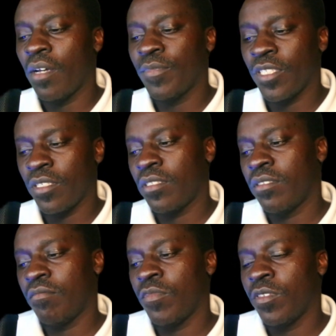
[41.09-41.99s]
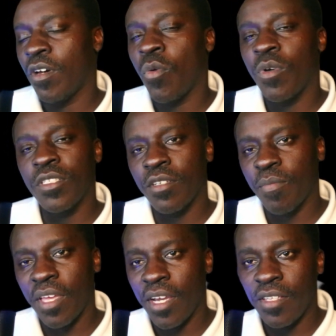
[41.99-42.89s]
just always look
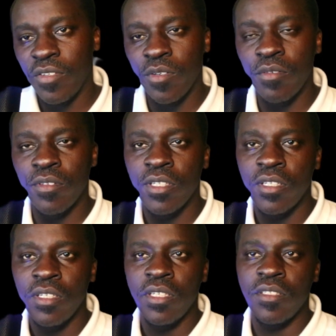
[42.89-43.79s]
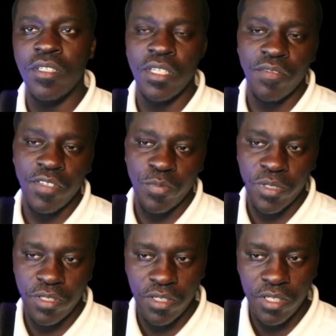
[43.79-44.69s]
behind you, seeing if this
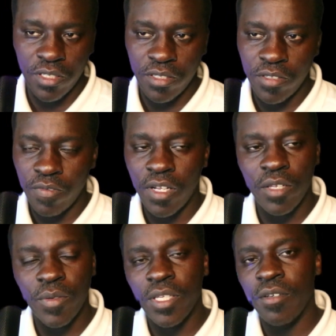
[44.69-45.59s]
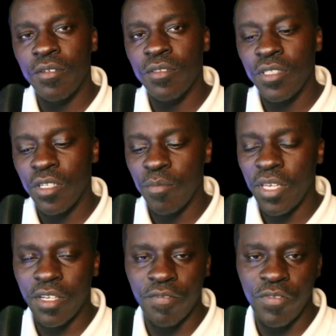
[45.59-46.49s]
person is following you. You know, make
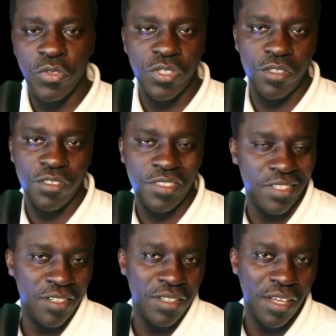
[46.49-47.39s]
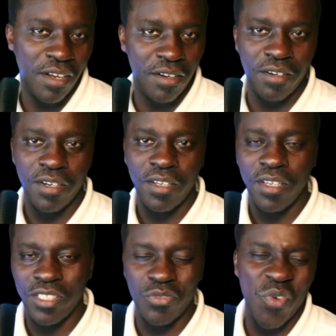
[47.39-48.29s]
a few turns here and there,
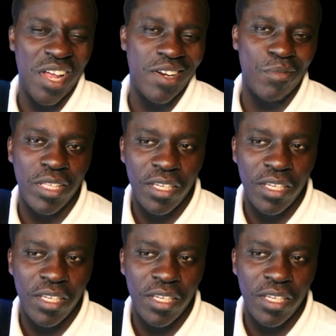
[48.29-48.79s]
just randomly,